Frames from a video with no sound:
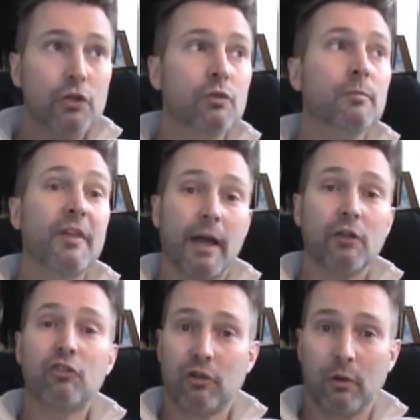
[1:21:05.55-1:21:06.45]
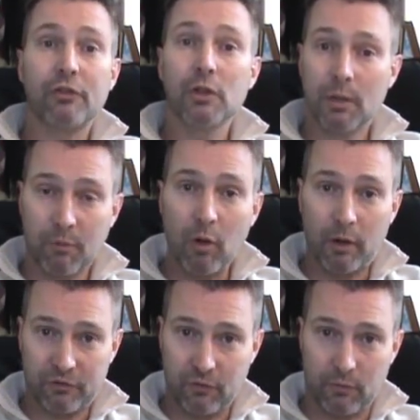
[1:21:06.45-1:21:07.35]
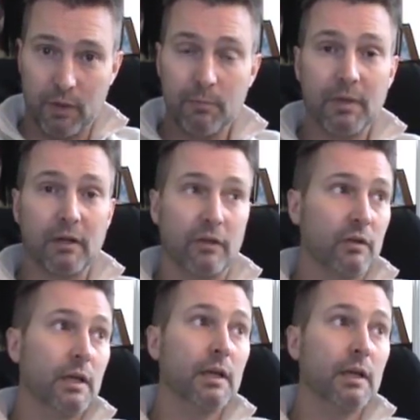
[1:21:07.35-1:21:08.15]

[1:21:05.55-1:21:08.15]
You then chose a liberal arts degree because